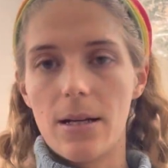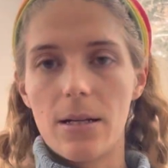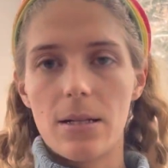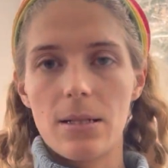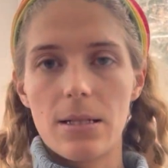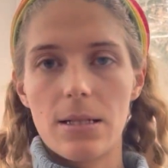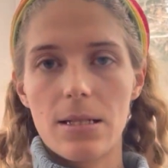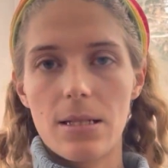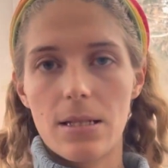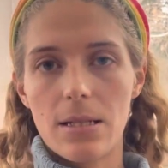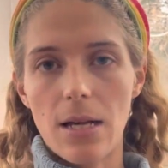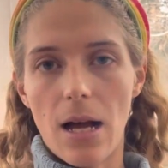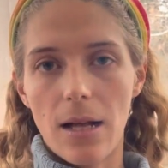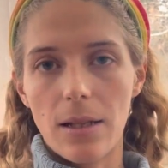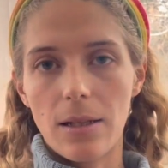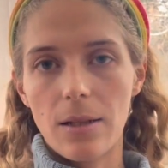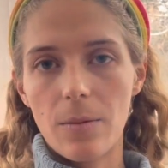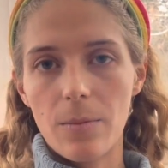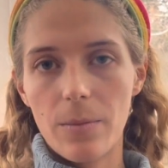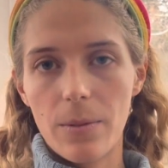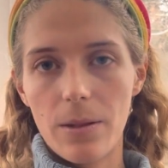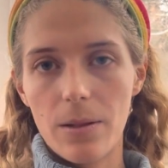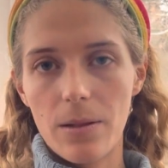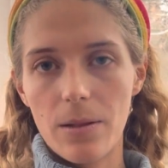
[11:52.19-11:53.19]

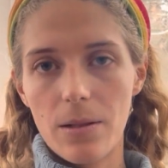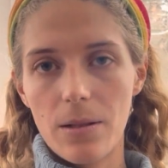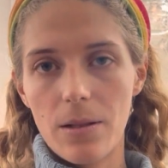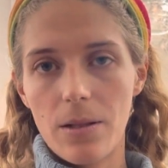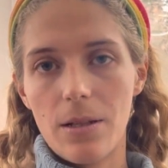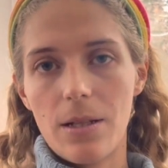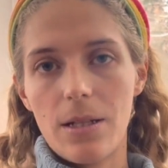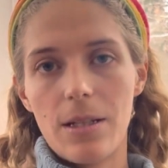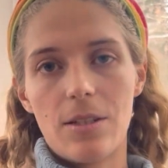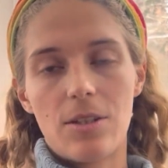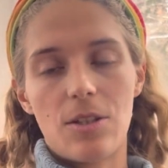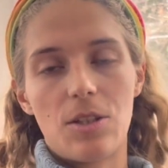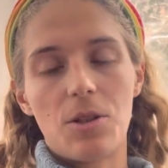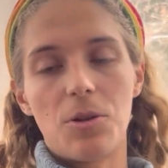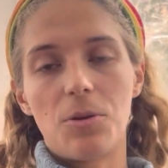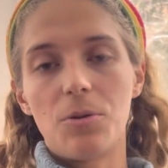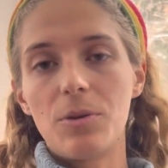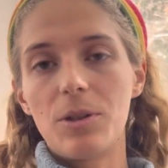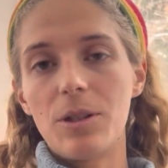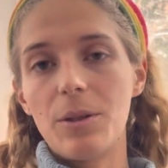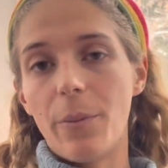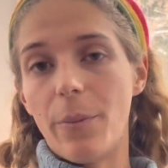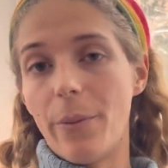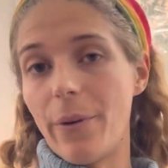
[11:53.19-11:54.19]
Salomon is the
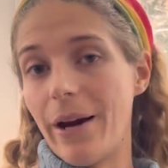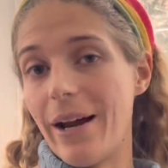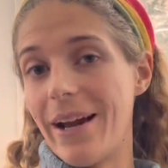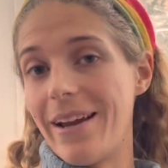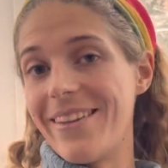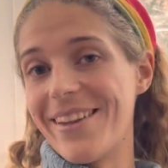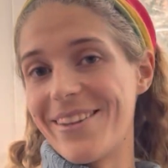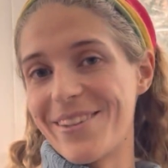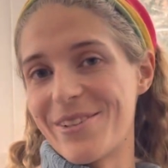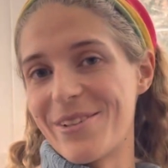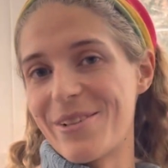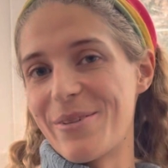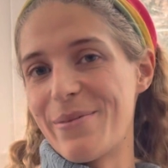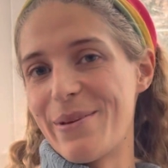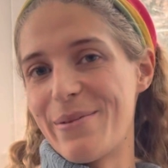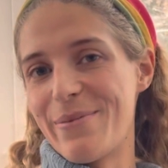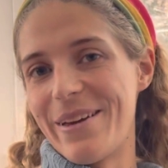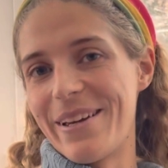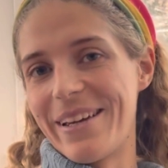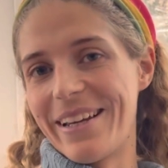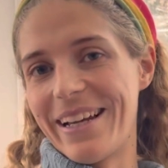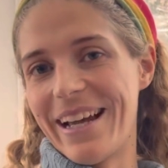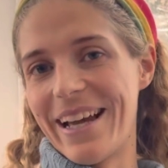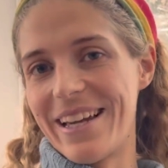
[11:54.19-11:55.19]
only brand that's going to be
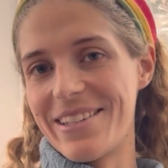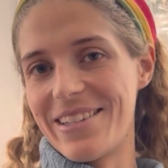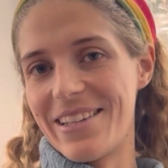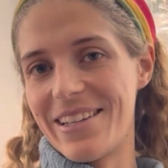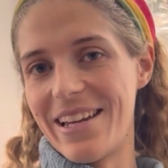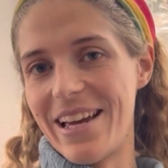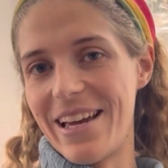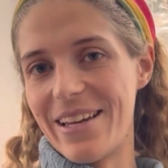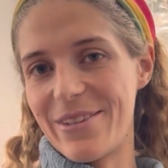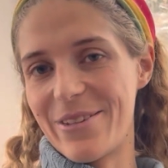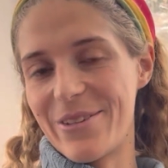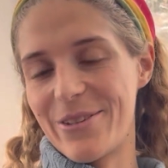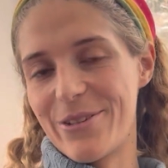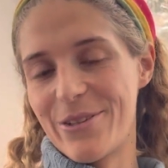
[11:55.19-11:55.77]
making SNS.